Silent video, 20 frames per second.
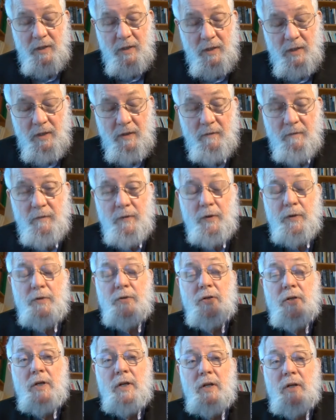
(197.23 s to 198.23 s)
The
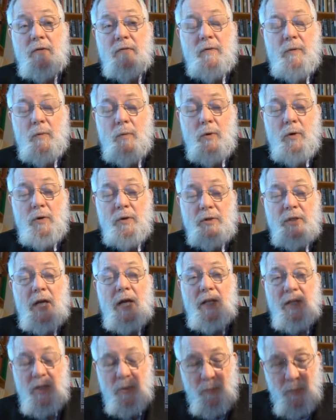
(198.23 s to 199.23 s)
diversity of the world,
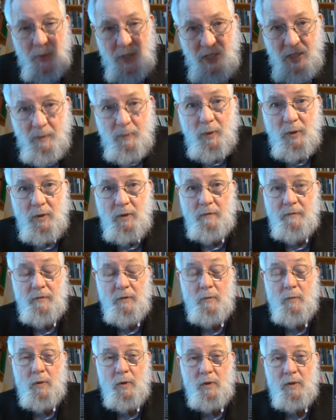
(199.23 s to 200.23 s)
the people of
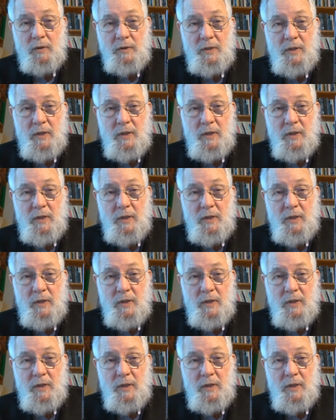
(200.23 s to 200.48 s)
the world